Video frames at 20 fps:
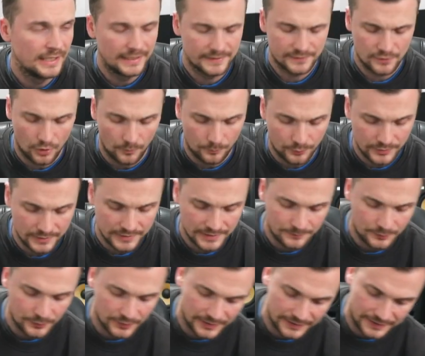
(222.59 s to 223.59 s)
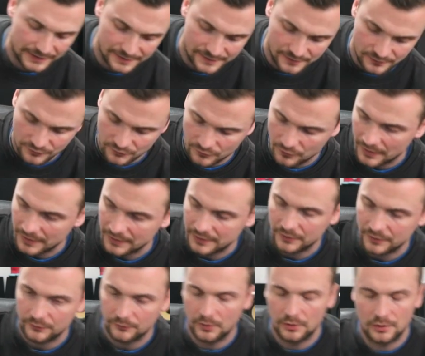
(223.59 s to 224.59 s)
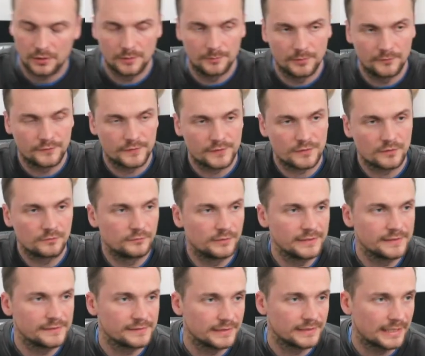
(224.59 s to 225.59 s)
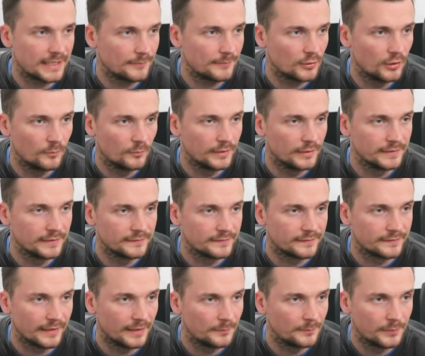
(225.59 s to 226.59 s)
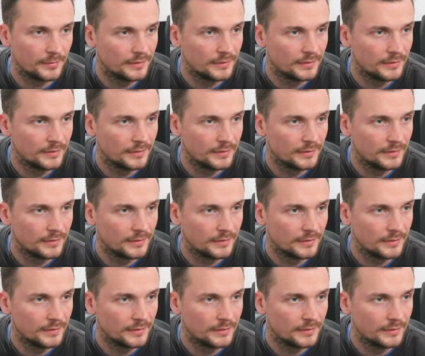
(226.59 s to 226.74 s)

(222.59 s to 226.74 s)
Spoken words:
He's got a pretty decent strike as Rocker, but for some reason he kept going with instep,